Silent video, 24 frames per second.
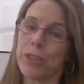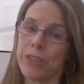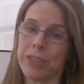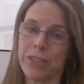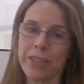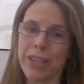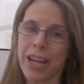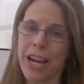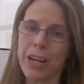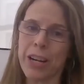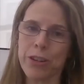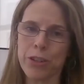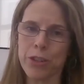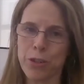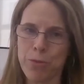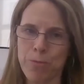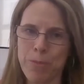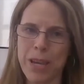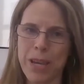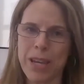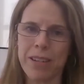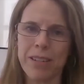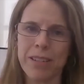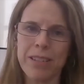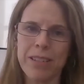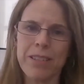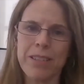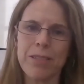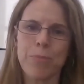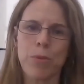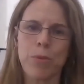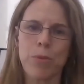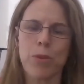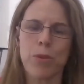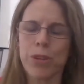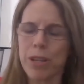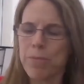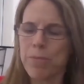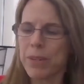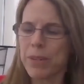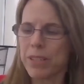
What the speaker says: entire humanities program,